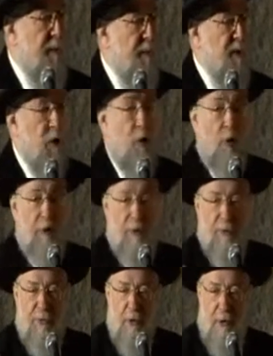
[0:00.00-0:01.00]
the
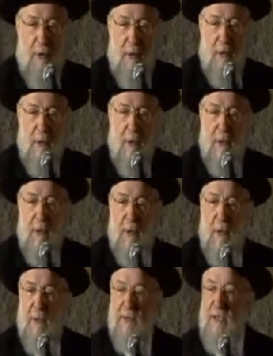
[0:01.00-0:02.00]
corridor,
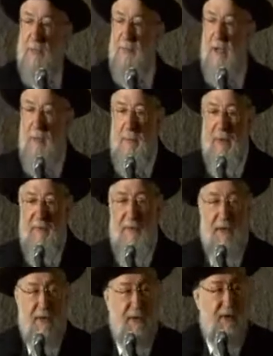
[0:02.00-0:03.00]
September
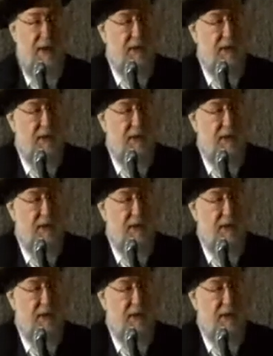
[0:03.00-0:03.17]
1st